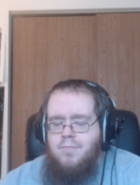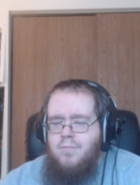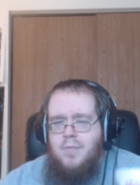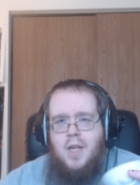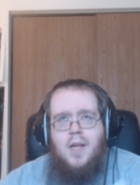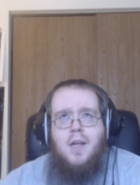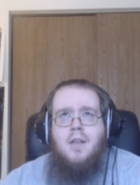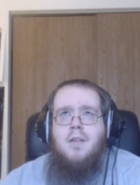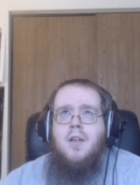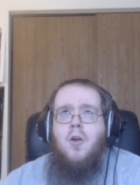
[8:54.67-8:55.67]

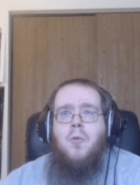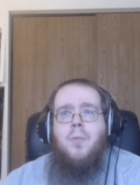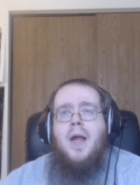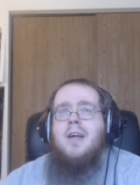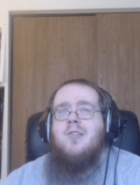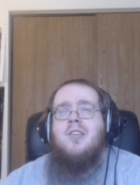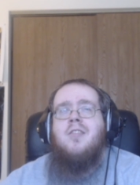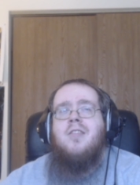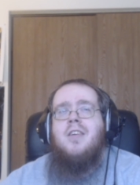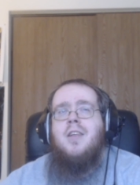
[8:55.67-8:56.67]
and pass it
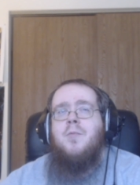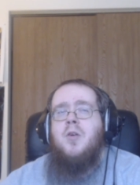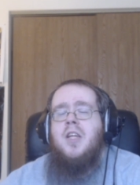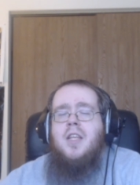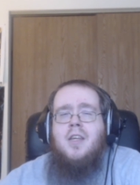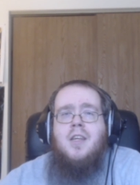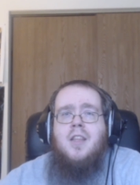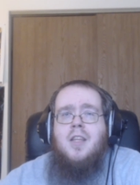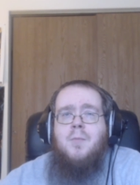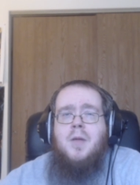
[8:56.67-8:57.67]
to anybody that you
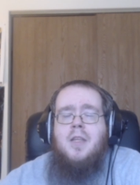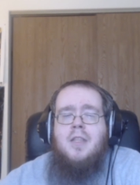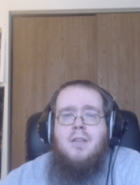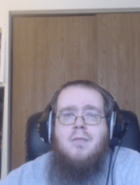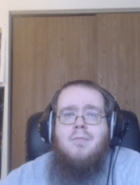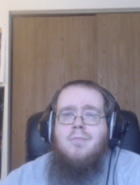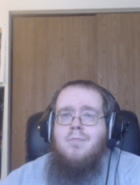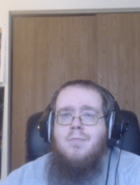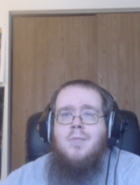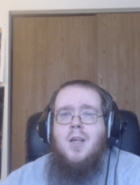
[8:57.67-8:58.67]
think may
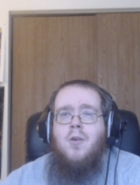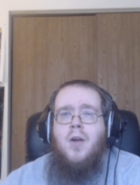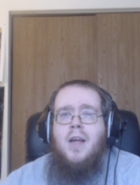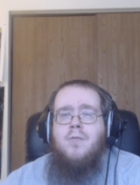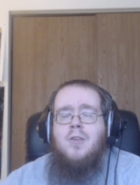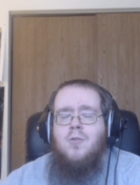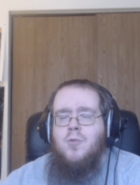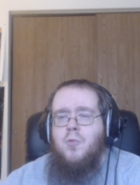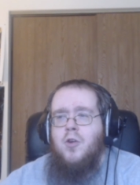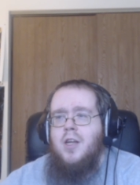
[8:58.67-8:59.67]
have use
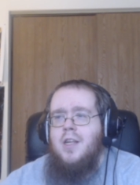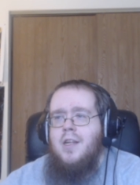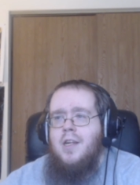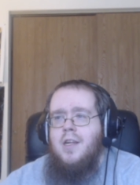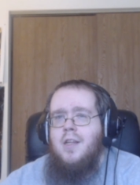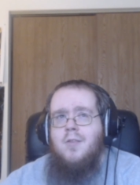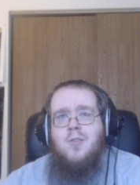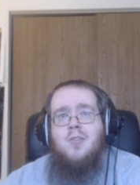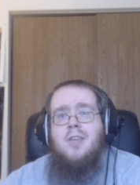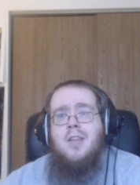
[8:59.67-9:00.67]
for it, and I'll
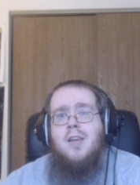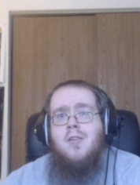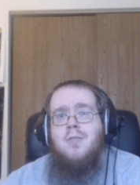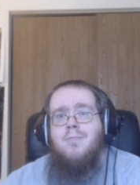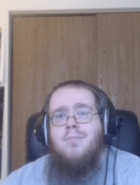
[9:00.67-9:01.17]
see you later.